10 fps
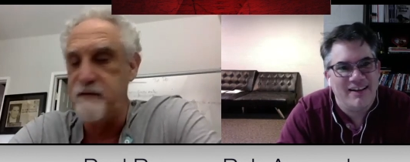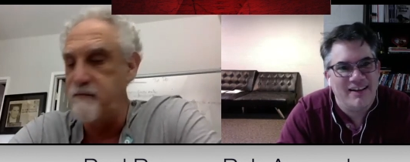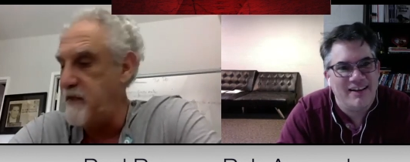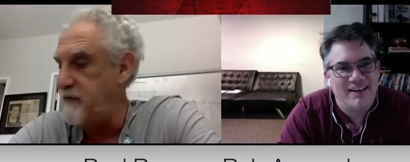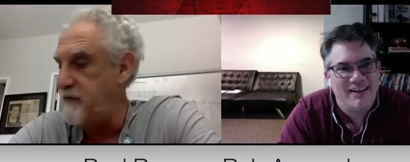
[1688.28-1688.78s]

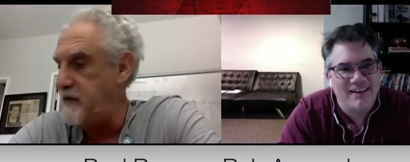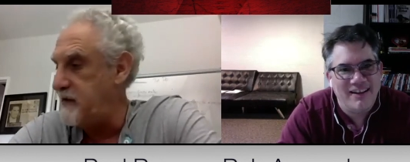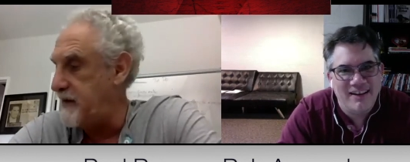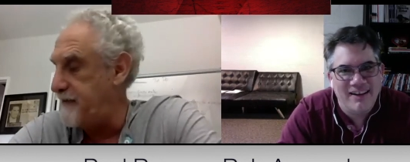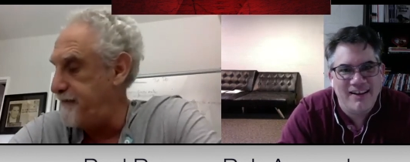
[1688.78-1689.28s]
Speaker 1: maybe
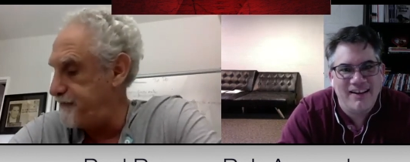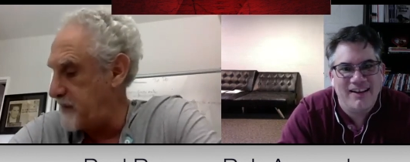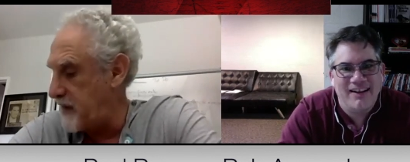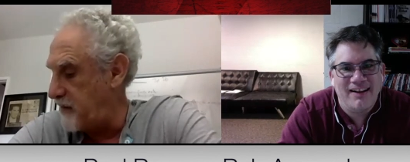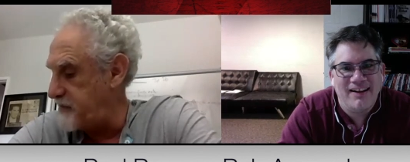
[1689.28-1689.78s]
um,
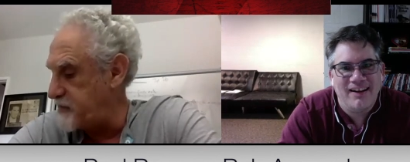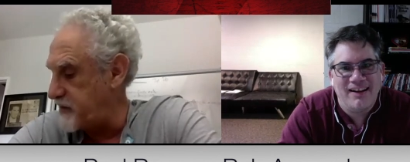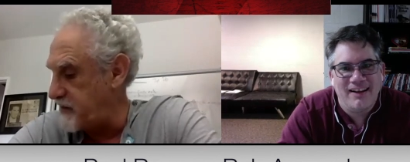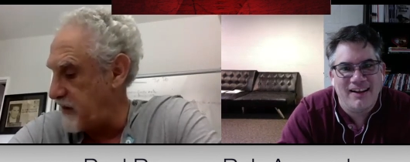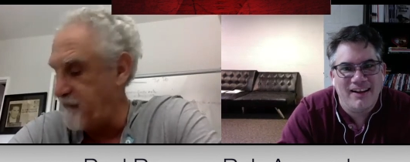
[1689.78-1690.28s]
help each
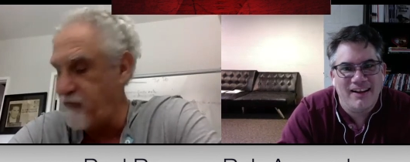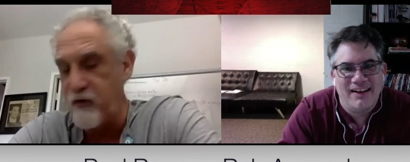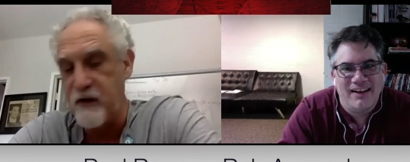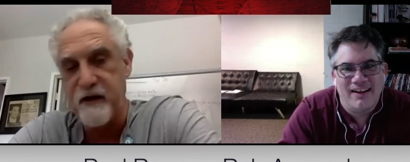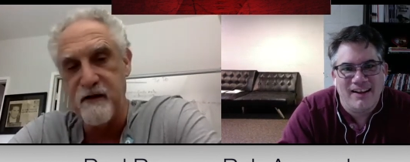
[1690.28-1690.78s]
other I've
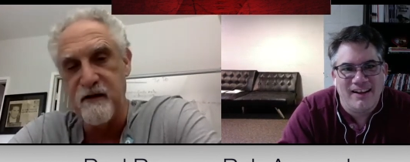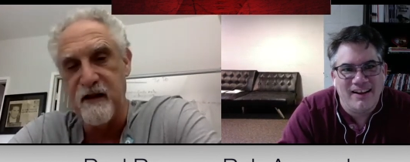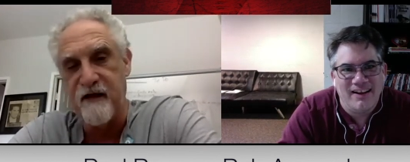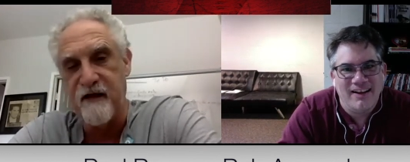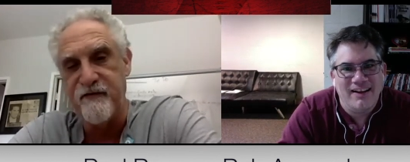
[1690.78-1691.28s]
really
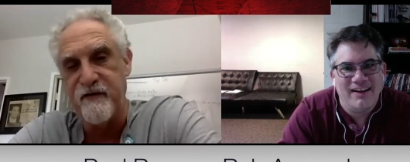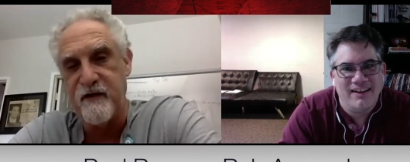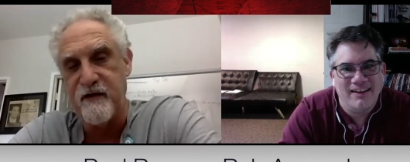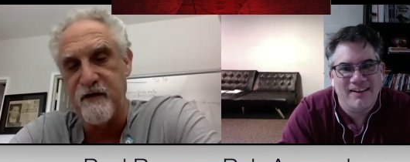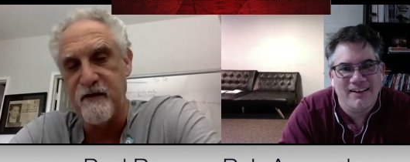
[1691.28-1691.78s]
loved
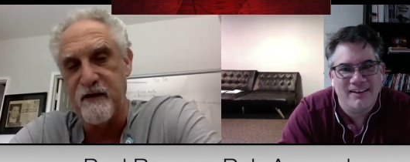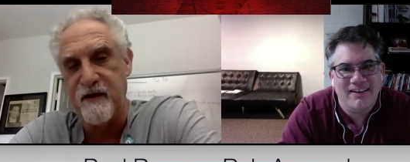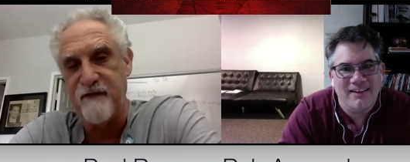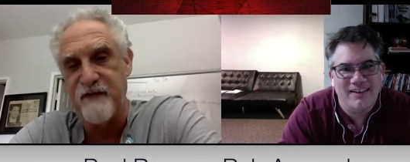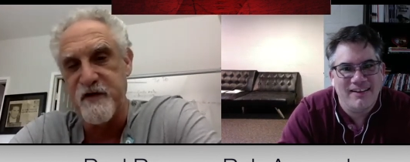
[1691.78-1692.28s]

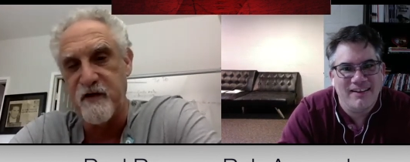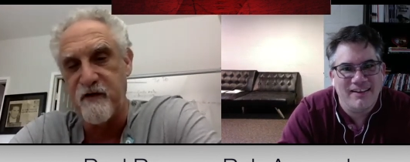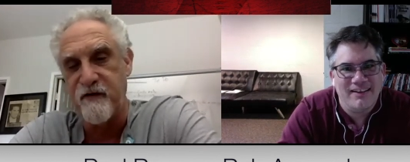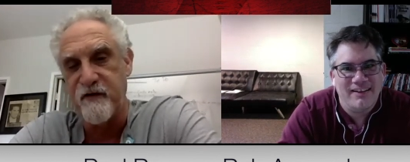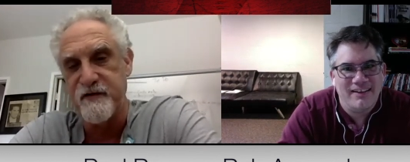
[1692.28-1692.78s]
loved this
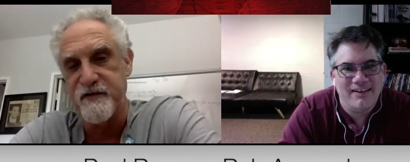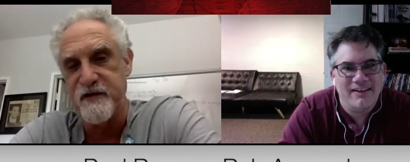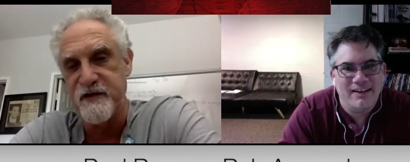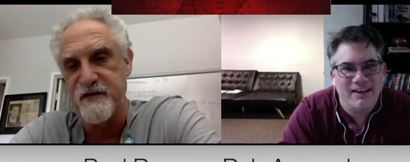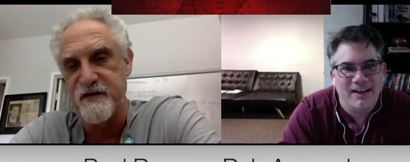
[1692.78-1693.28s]
interview. It's
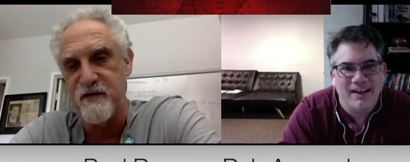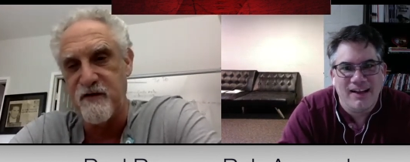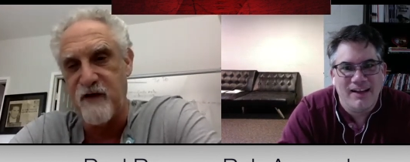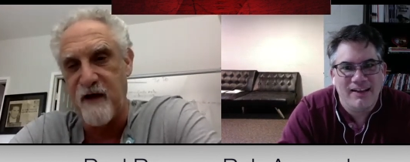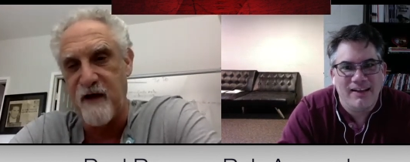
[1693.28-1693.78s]
it, your
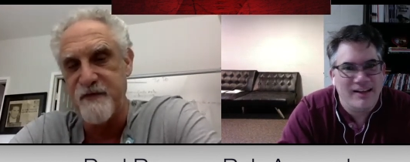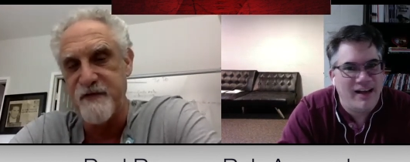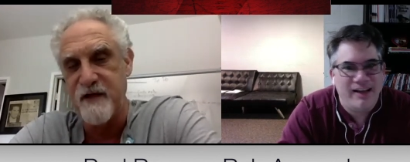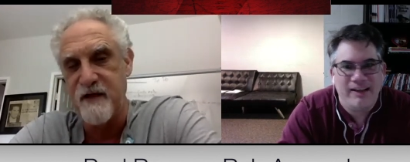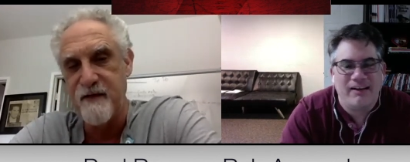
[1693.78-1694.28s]
talks.
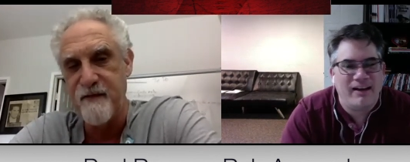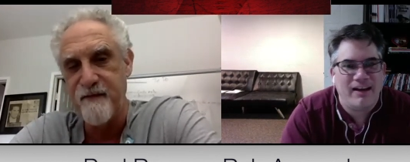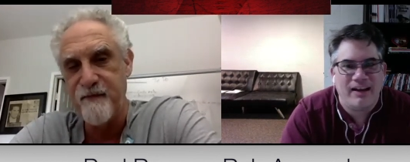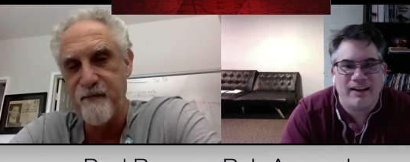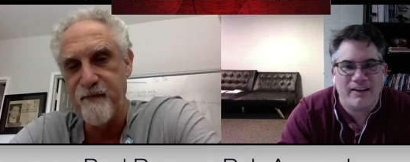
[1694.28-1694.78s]
Speaker 2: You know, I,
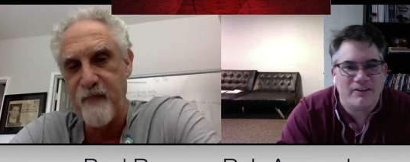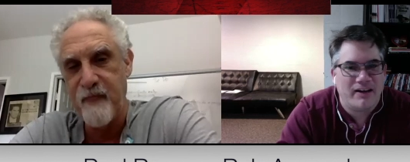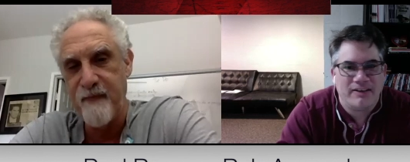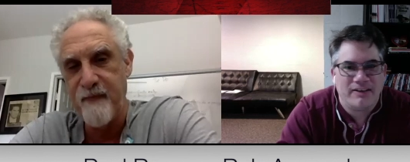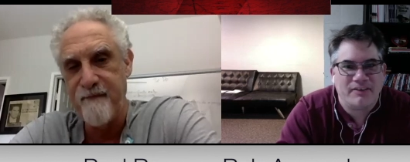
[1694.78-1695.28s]
I, I try
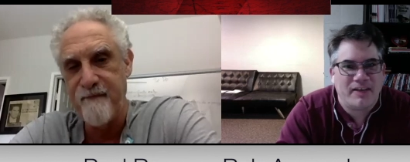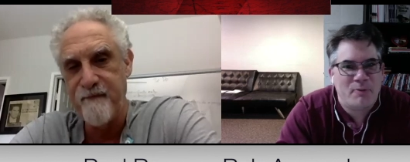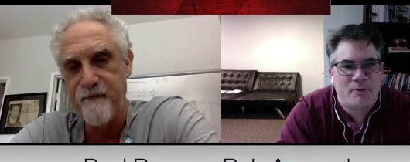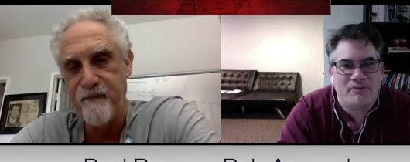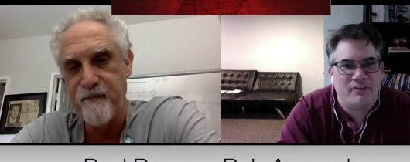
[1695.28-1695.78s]
to just keep
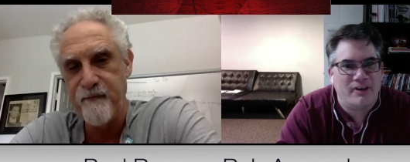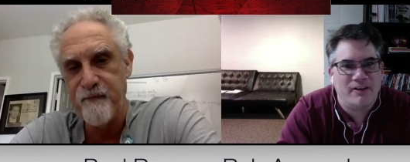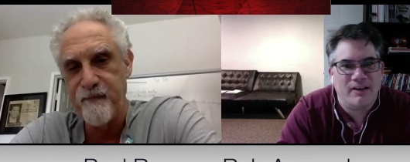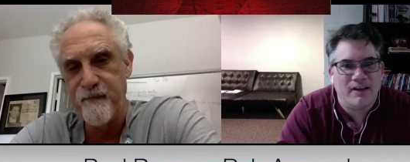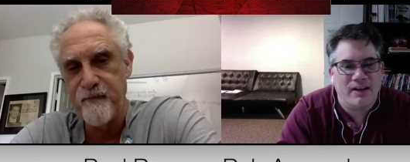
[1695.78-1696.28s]
it fun
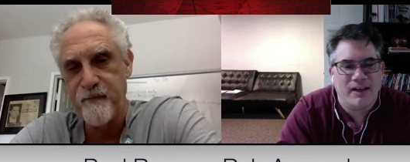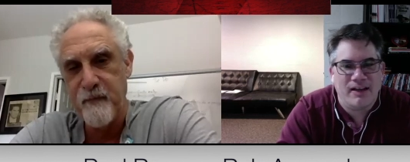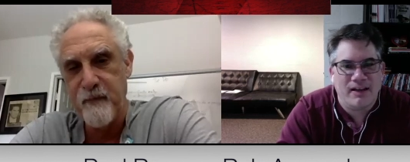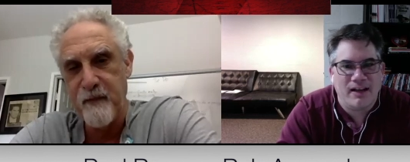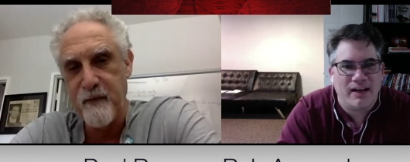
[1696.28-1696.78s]

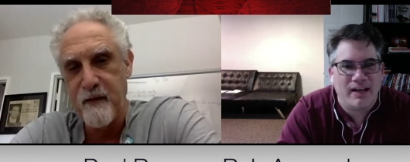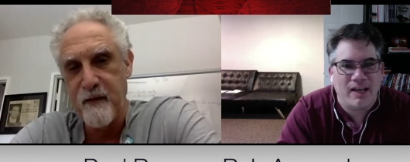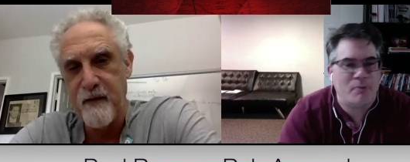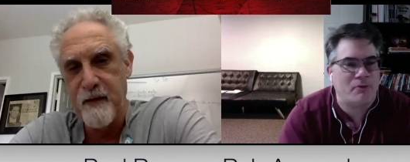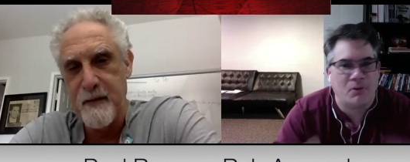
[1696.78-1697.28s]
and and I
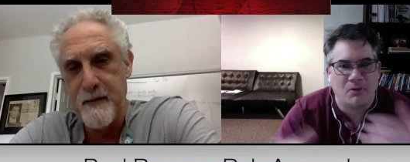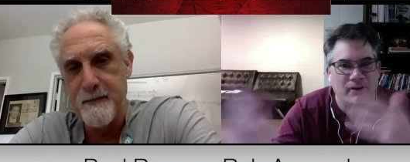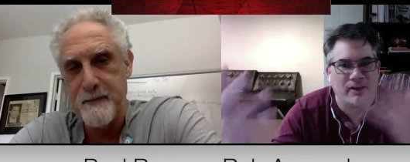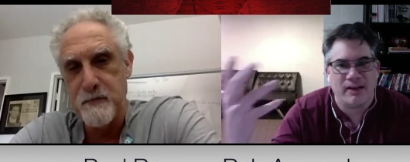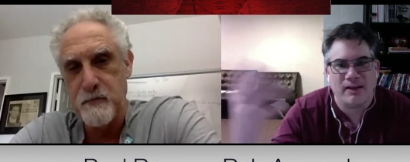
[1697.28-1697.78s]
keep it
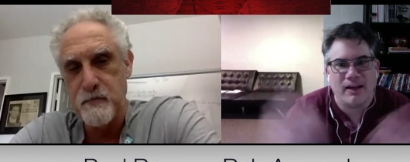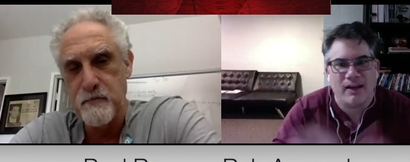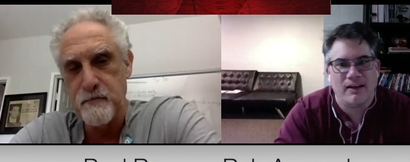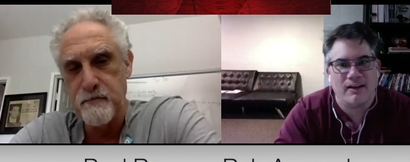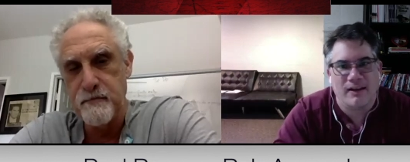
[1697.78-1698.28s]
rolling and
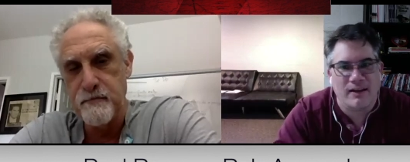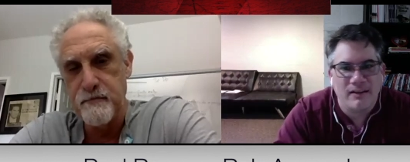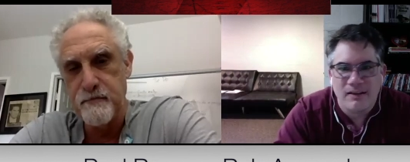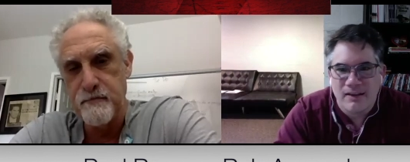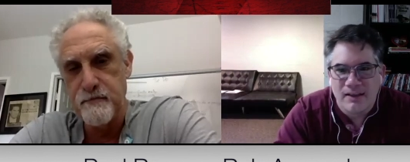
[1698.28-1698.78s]
and uh,
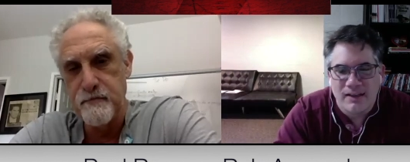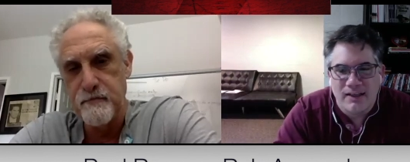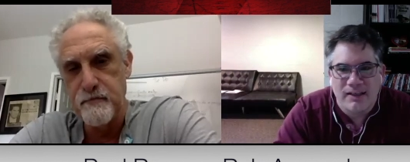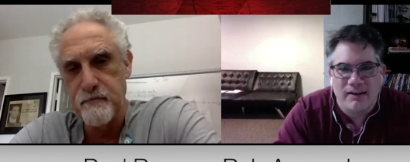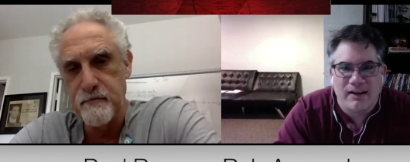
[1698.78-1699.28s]

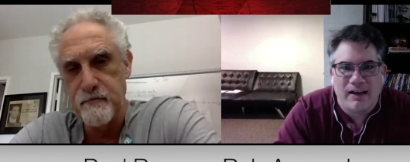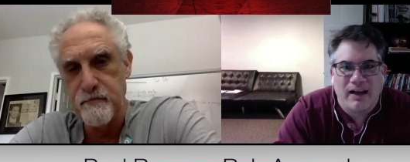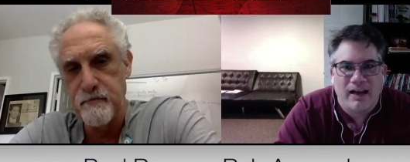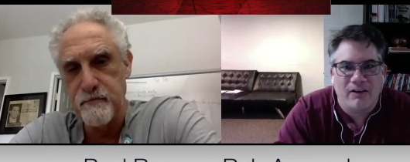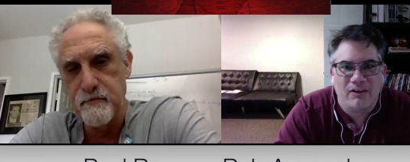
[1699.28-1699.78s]
you know I
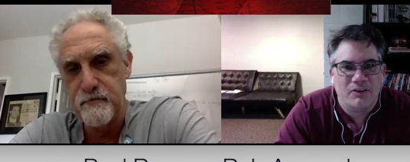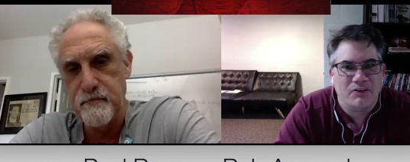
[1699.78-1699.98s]
I don't use